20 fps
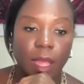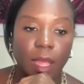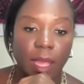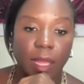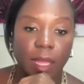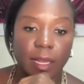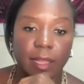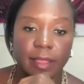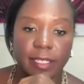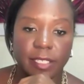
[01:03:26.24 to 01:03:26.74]

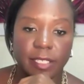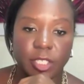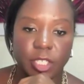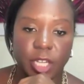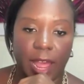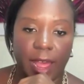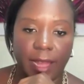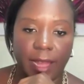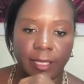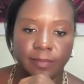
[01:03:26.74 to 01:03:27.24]
in the
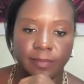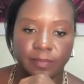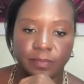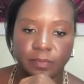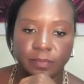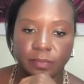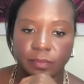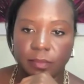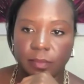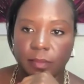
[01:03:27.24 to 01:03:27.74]
chat.
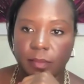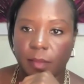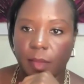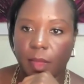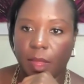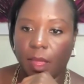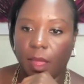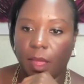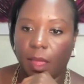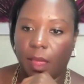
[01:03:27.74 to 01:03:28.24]

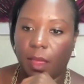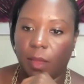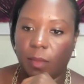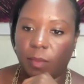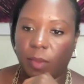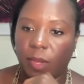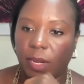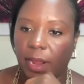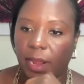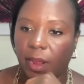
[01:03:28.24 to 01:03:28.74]

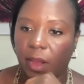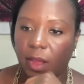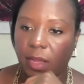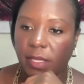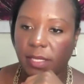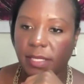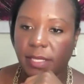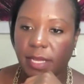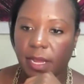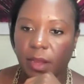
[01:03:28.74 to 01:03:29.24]
But I
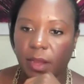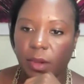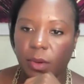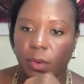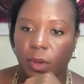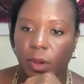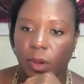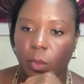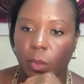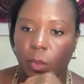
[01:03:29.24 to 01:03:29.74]

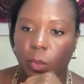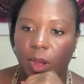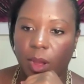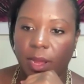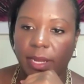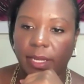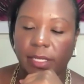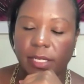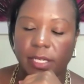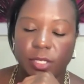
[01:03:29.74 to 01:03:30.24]
also
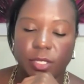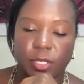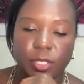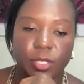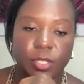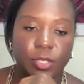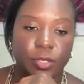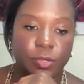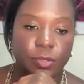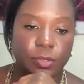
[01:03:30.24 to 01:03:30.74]
want
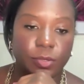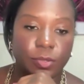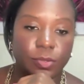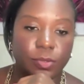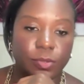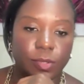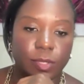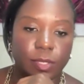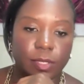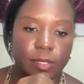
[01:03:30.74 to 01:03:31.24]

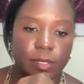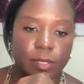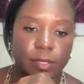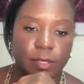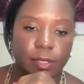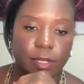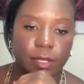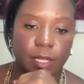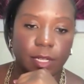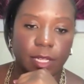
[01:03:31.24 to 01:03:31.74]
to
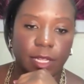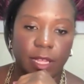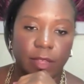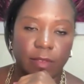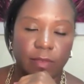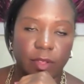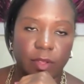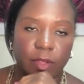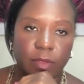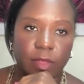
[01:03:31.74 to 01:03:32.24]

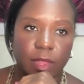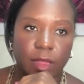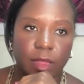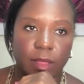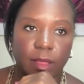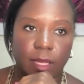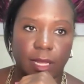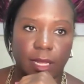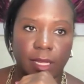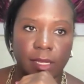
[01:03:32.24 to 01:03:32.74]
give you the
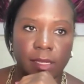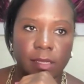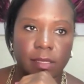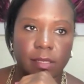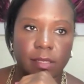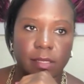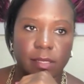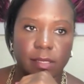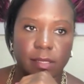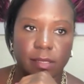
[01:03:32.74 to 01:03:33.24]

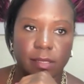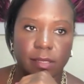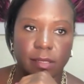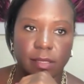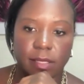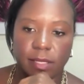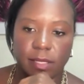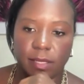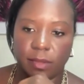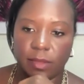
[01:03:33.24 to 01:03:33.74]
links
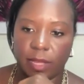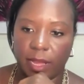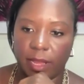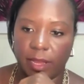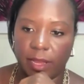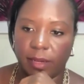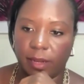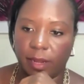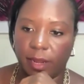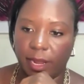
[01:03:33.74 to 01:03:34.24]
so
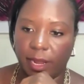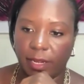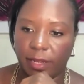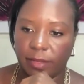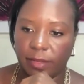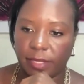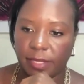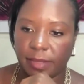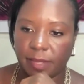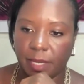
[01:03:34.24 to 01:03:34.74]
that I
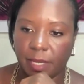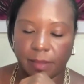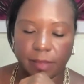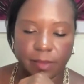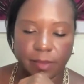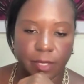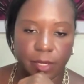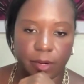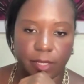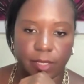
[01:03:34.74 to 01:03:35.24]
know
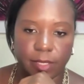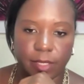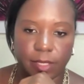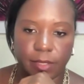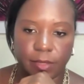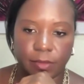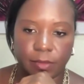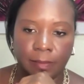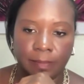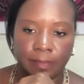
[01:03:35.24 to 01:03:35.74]
sometimes when you're on
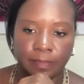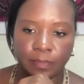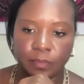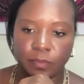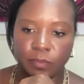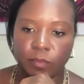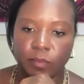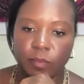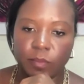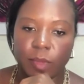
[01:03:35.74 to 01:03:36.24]
Zoom,
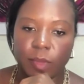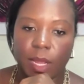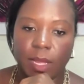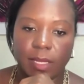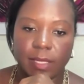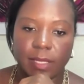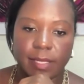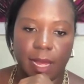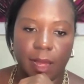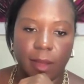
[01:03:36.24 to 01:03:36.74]

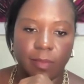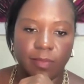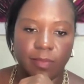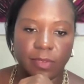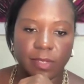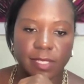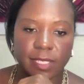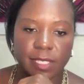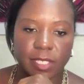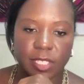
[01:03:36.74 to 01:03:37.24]
it's
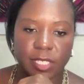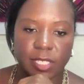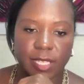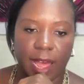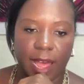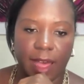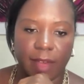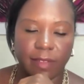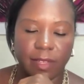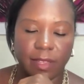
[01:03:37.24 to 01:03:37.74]
helpful to just
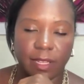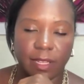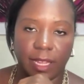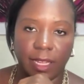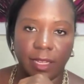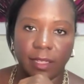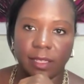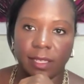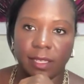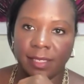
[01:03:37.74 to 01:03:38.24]
have a
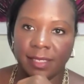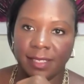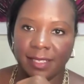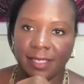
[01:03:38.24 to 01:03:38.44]
link